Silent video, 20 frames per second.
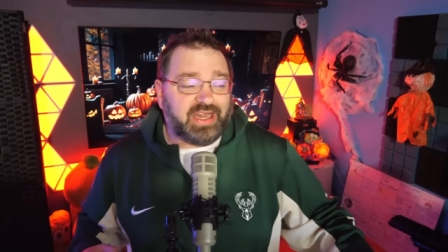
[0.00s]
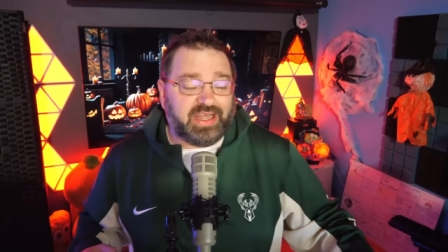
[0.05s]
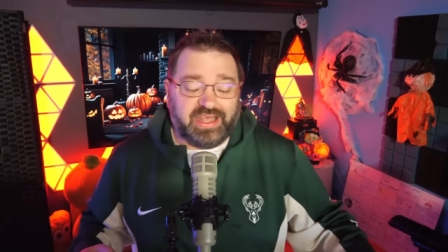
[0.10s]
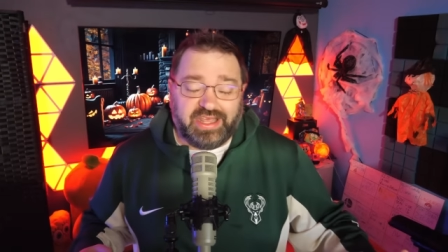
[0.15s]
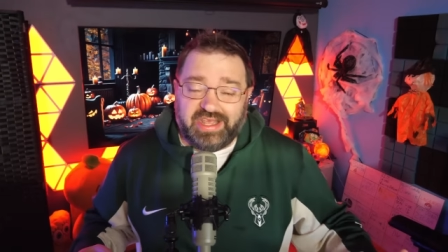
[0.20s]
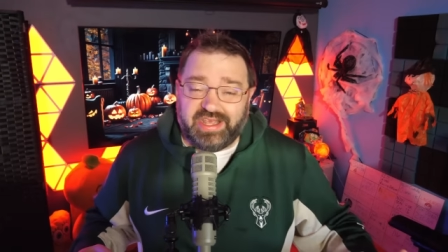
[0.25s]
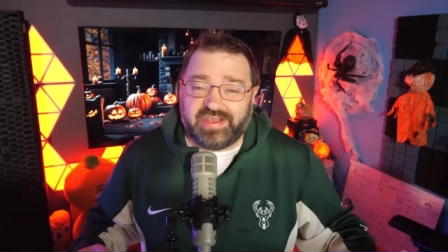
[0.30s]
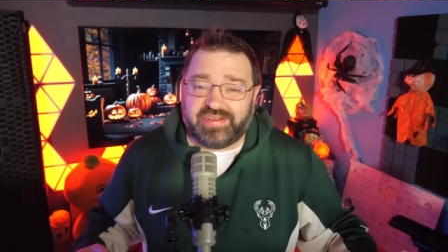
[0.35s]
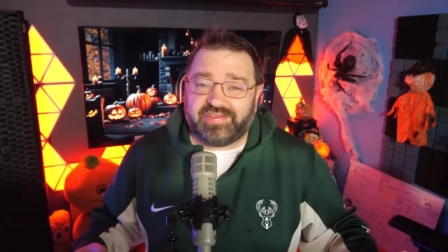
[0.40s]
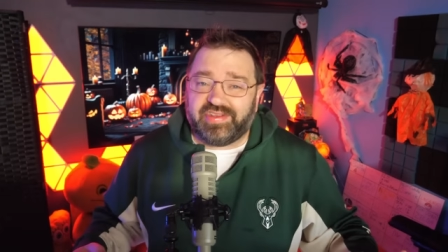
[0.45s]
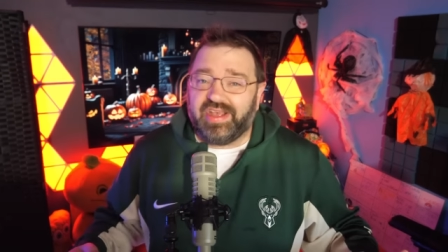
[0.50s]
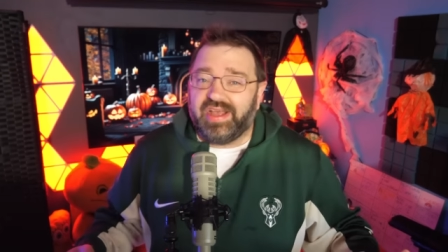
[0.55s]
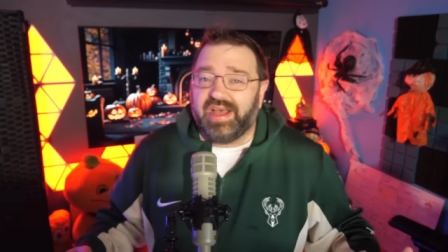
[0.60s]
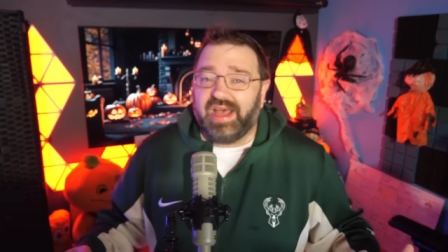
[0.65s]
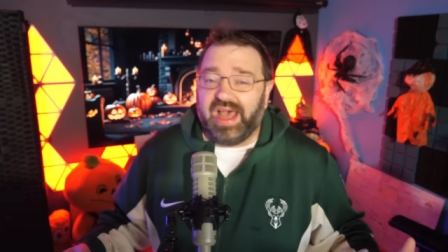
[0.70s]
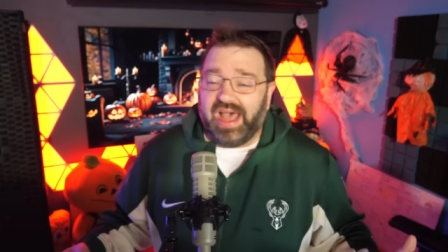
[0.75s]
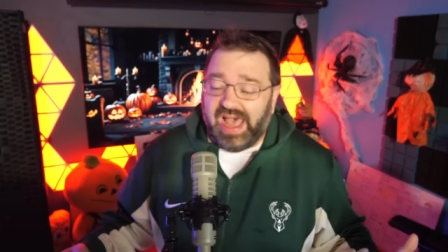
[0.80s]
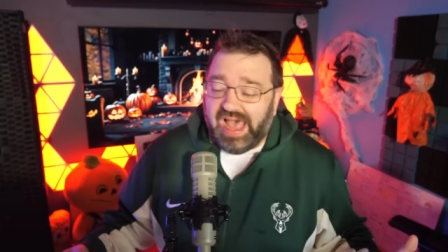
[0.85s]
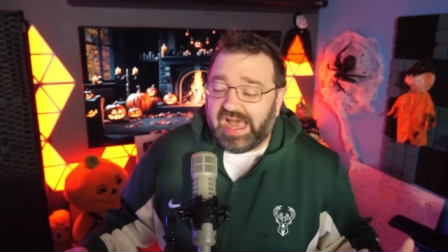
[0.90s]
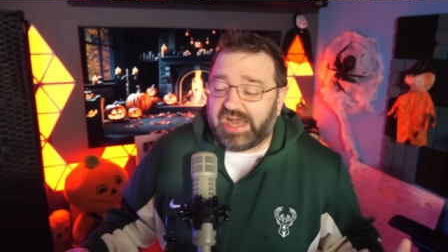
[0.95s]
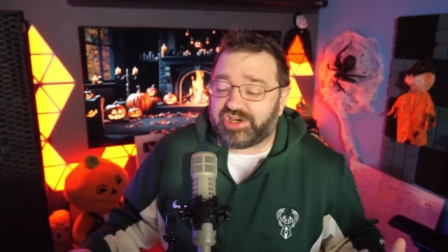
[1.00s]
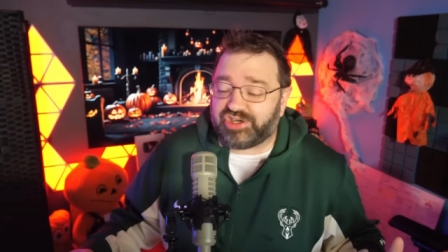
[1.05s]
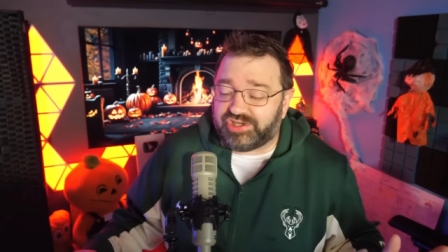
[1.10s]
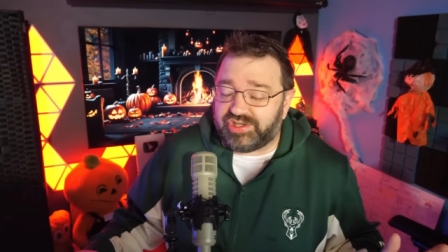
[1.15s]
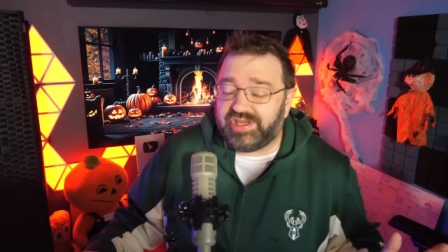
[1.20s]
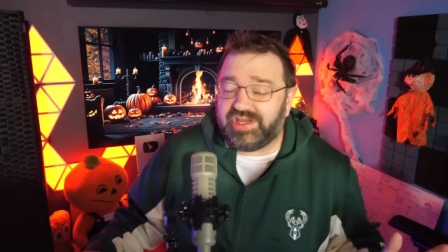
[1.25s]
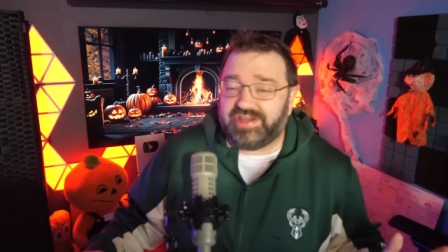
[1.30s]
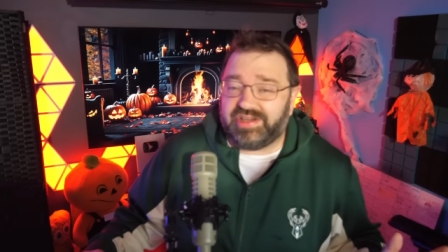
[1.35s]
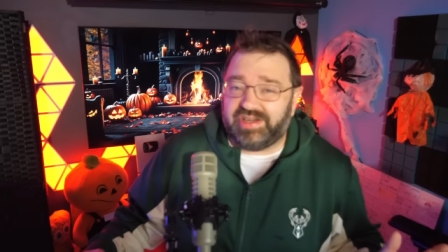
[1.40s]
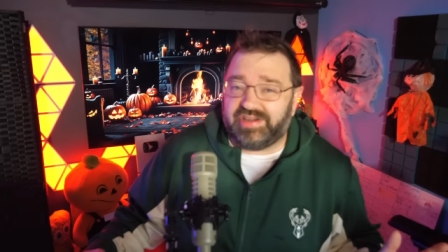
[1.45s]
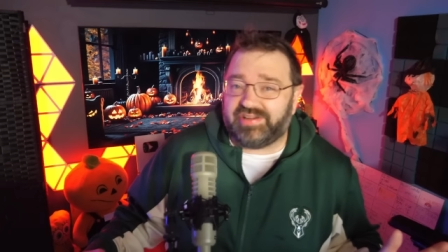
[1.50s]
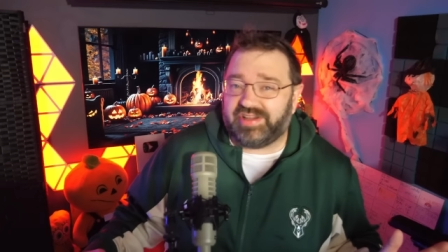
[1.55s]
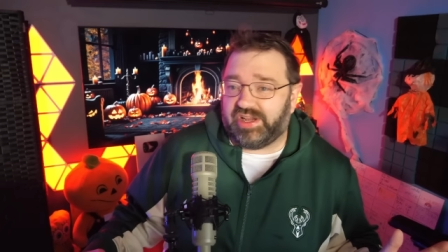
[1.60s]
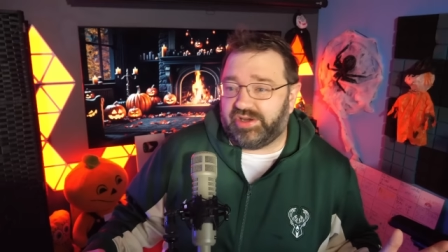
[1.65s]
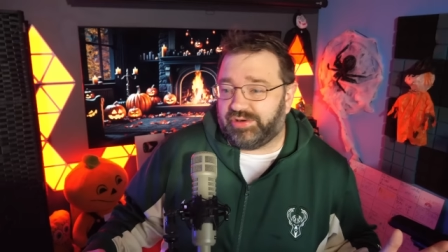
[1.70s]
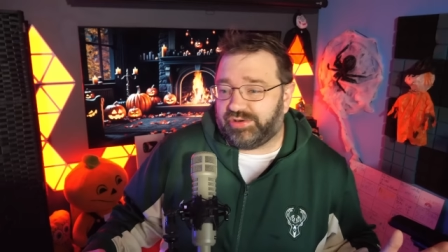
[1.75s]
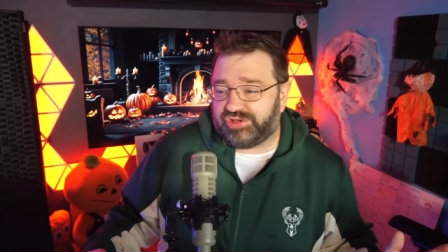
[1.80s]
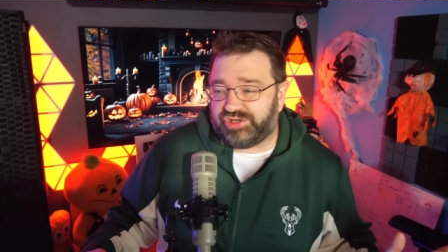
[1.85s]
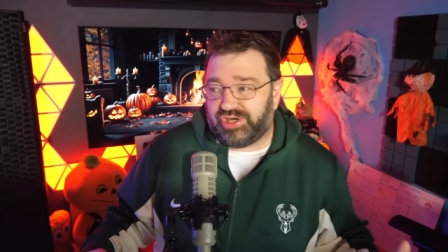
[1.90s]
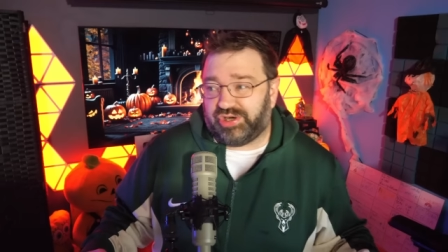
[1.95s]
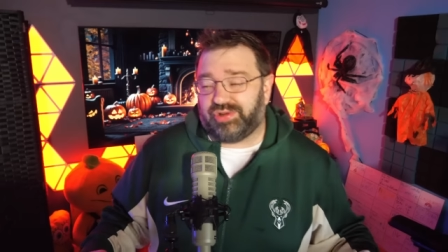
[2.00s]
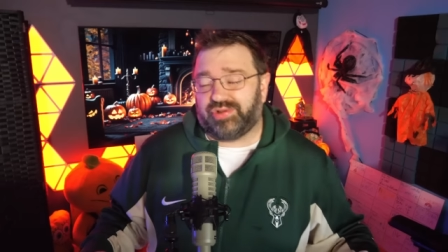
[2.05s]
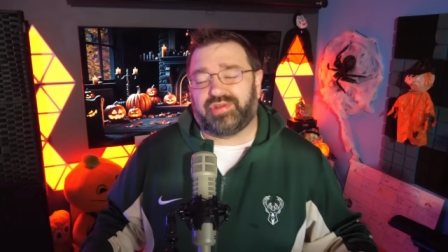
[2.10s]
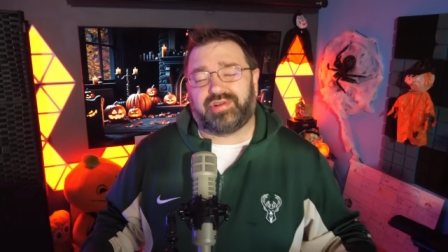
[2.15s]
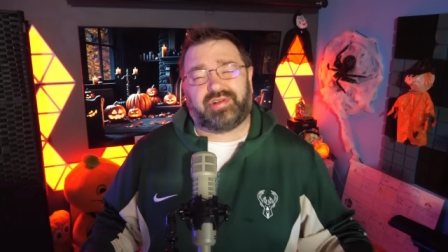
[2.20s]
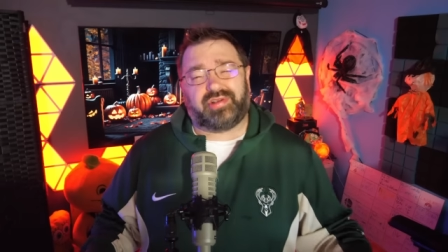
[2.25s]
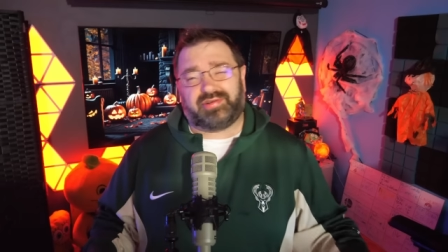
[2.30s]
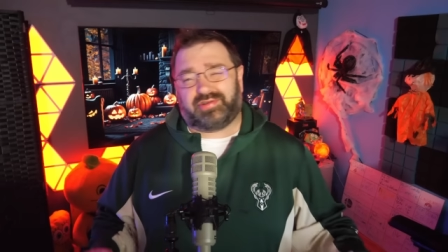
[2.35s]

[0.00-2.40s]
is actually a Nintendo shareholder.